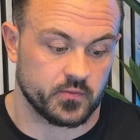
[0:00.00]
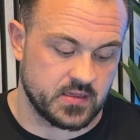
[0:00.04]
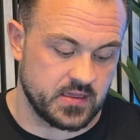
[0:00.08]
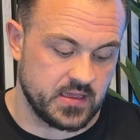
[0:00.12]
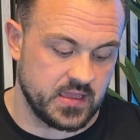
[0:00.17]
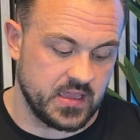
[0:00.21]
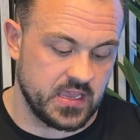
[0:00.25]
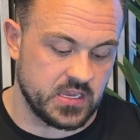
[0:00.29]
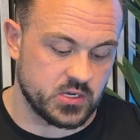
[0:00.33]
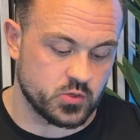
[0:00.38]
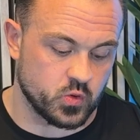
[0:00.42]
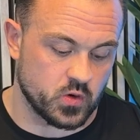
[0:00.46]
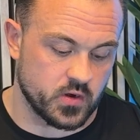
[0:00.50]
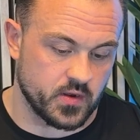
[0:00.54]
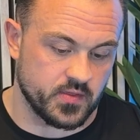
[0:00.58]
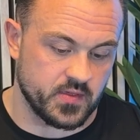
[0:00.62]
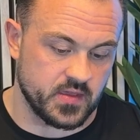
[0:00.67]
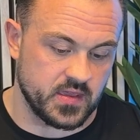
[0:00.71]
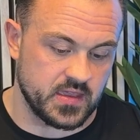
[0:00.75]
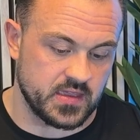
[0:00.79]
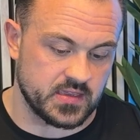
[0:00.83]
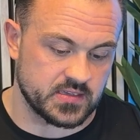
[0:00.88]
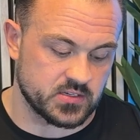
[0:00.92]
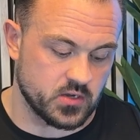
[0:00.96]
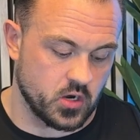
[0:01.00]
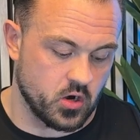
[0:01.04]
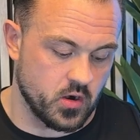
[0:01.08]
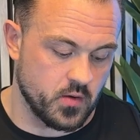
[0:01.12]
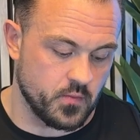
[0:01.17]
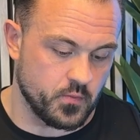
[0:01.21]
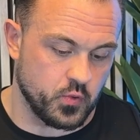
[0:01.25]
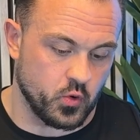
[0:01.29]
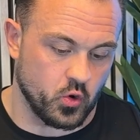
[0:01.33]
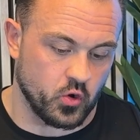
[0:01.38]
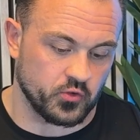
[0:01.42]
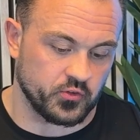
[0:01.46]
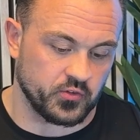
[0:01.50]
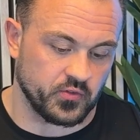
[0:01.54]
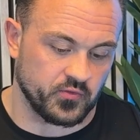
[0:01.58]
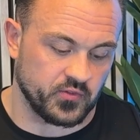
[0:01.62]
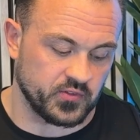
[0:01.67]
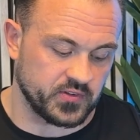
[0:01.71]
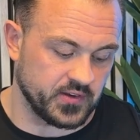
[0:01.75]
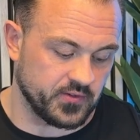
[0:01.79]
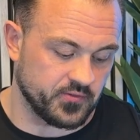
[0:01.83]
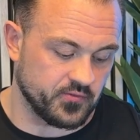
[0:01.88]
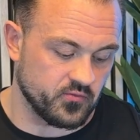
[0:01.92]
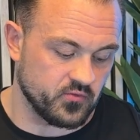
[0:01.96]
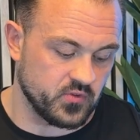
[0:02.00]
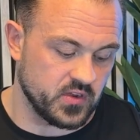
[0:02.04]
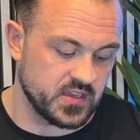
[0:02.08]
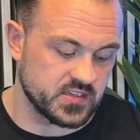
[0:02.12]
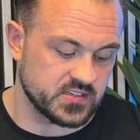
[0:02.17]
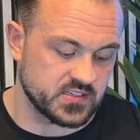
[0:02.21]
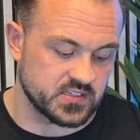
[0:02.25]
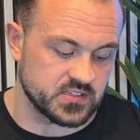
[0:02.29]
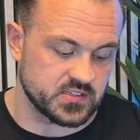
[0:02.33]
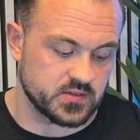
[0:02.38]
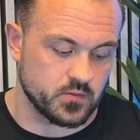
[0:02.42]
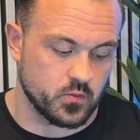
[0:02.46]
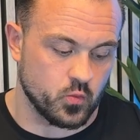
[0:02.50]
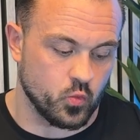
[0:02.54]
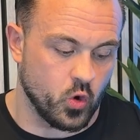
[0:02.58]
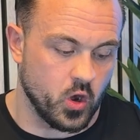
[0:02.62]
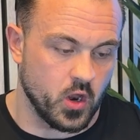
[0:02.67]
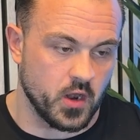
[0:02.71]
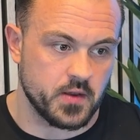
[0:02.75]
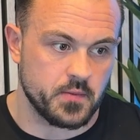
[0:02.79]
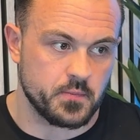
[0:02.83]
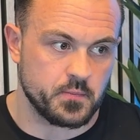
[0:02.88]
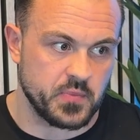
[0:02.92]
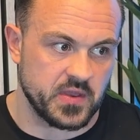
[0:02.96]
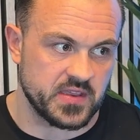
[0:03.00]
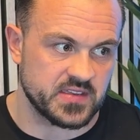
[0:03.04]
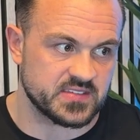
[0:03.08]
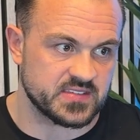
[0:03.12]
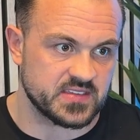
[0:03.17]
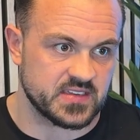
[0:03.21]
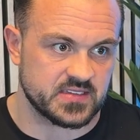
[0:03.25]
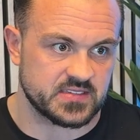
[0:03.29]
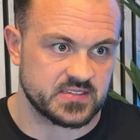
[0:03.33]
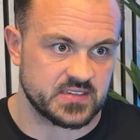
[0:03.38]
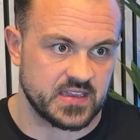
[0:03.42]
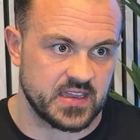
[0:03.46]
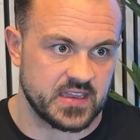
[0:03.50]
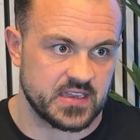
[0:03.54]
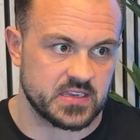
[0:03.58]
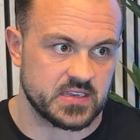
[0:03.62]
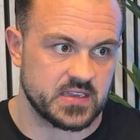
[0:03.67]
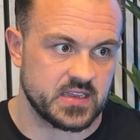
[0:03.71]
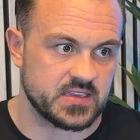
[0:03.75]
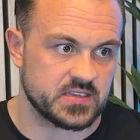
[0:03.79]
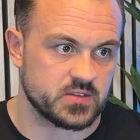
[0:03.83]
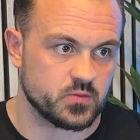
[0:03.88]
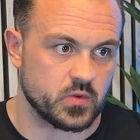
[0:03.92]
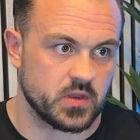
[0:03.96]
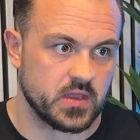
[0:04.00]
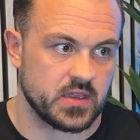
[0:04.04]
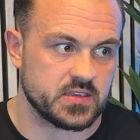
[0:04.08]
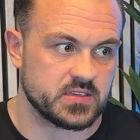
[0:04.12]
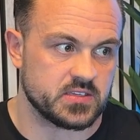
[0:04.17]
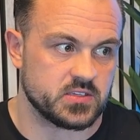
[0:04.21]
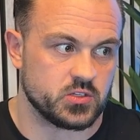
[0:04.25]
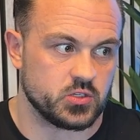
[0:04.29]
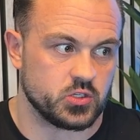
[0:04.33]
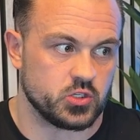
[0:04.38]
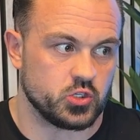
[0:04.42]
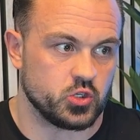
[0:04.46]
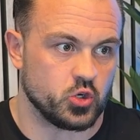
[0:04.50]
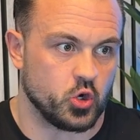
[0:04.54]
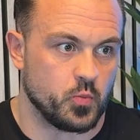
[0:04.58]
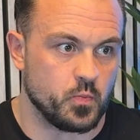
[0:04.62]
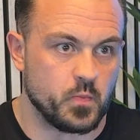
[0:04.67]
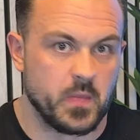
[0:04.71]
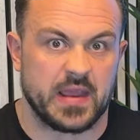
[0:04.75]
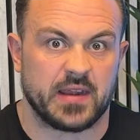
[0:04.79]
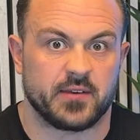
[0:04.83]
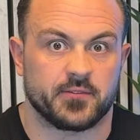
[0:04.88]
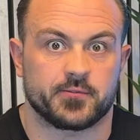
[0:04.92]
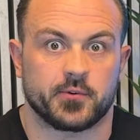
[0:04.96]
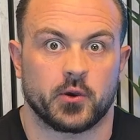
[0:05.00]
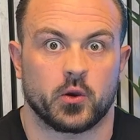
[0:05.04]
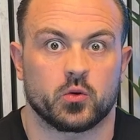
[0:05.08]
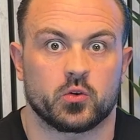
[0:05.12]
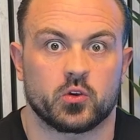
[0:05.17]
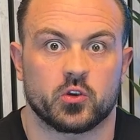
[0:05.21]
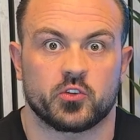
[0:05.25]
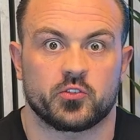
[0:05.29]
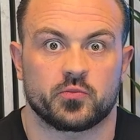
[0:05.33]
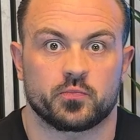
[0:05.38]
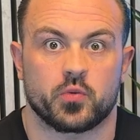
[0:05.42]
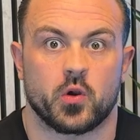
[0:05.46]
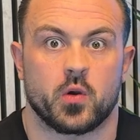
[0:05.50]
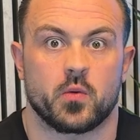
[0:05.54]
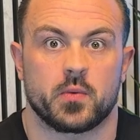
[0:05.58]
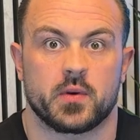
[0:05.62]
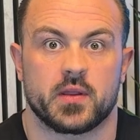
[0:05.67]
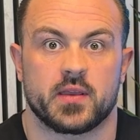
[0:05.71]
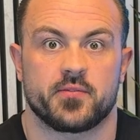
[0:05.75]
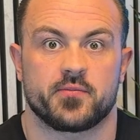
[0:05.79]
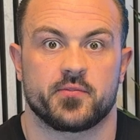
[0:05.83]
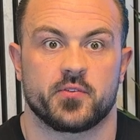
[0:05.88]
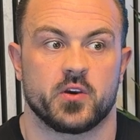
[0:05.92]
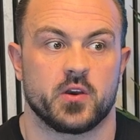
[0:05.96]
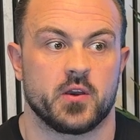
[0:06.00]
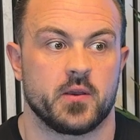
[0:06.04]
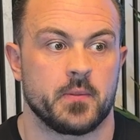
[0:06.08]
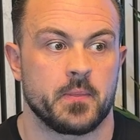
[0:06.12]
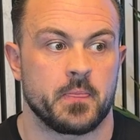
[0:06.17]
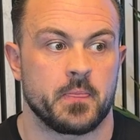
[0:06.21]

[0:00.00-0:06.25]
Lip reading: Each one of these are important for different reasons. One, business, it's your main focus probably for,